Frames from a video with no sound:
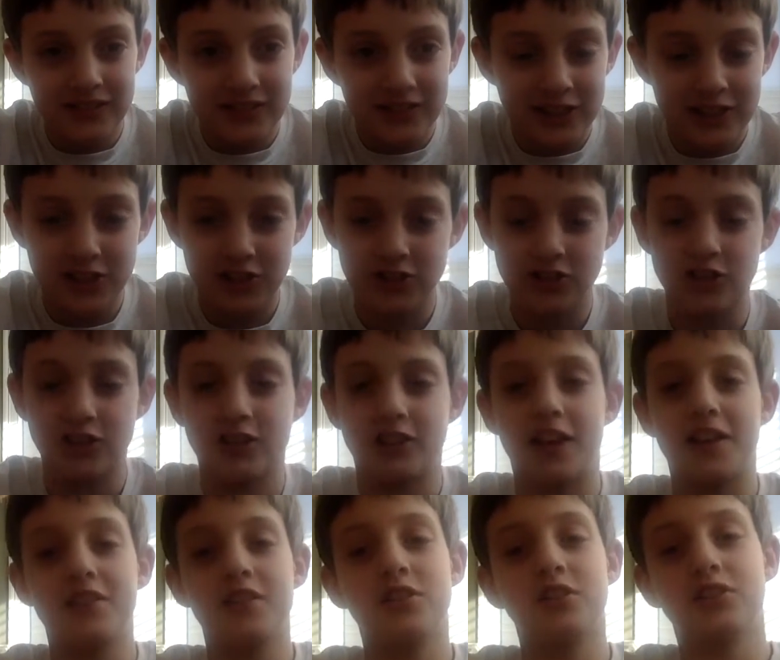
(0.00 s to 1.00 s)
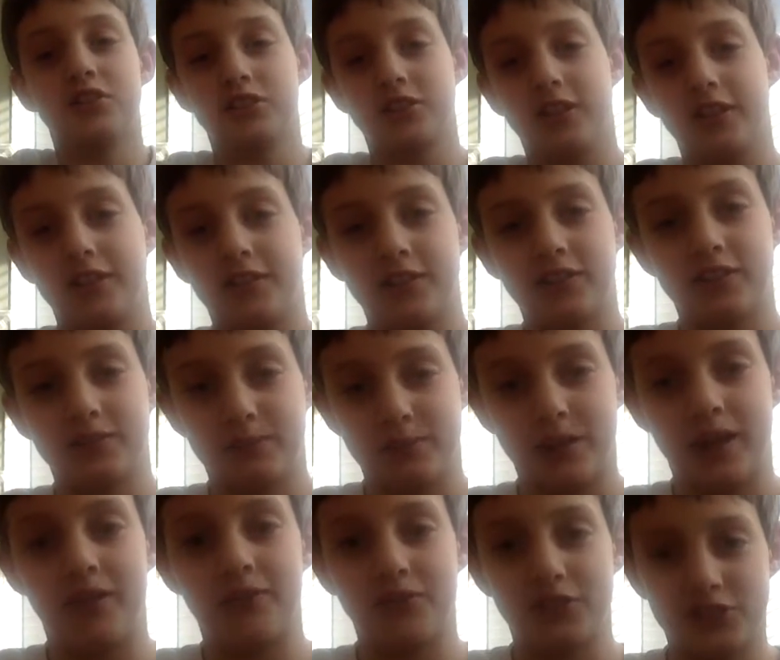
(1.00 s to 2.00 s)
this is just, I know it's late, but
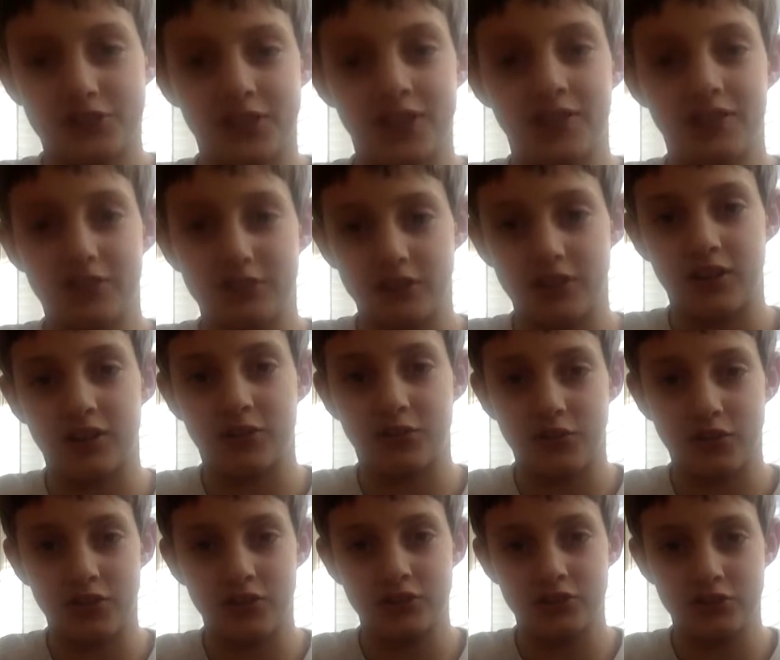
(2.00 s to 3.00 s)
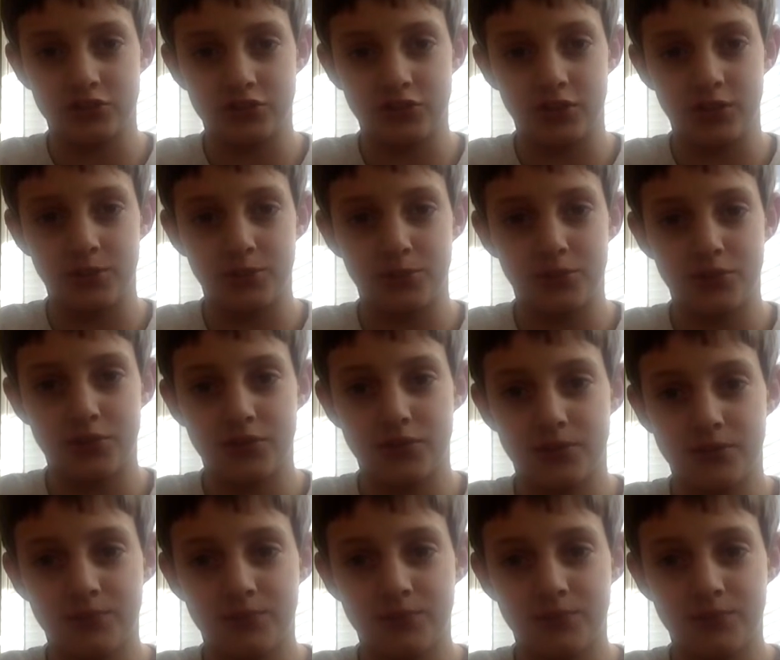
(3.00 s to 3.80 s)
I'm just saying you guys for 100 subs.